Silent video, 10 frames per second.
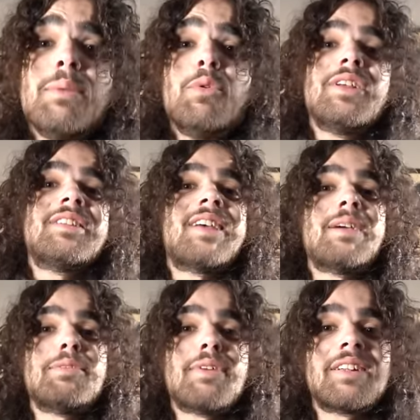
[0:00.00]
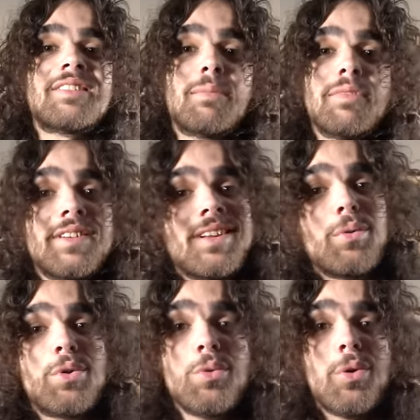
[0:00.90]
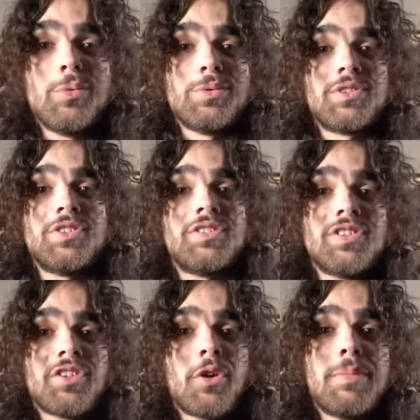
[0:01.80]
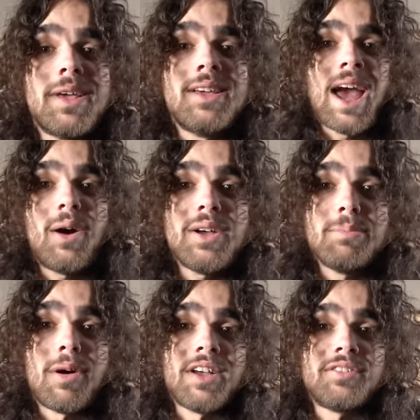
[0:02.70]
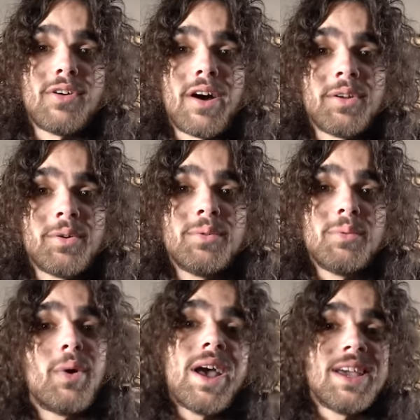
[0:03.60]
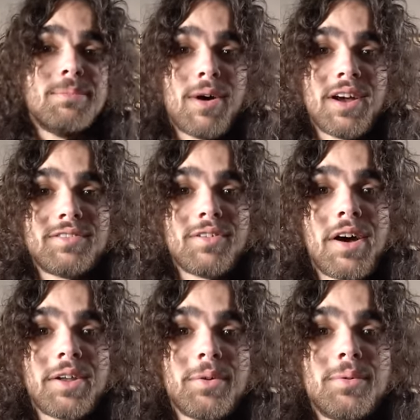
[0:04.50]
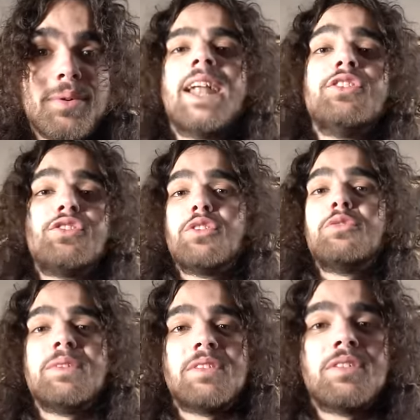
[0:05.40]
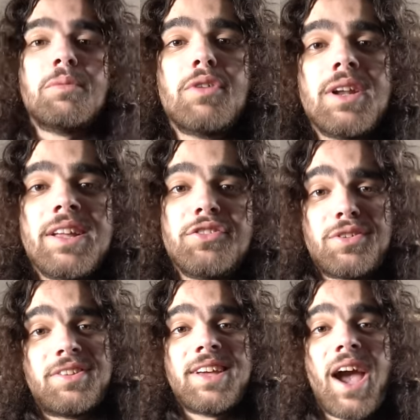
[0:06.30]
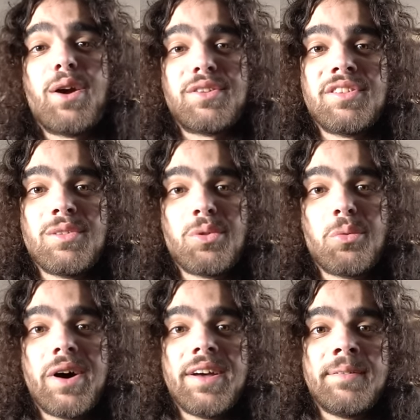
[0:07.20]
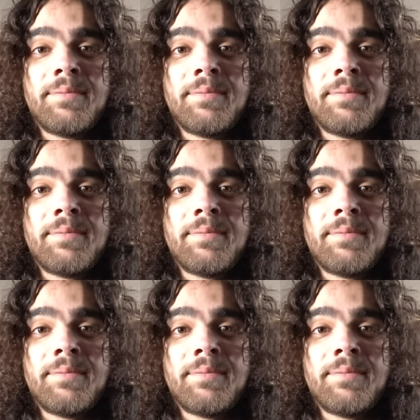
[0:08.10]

then wanted to take me around some of his local haunts just to show me how he buys vinyl, where he buys vinyl, and introduce me to some really interesting characters along the way.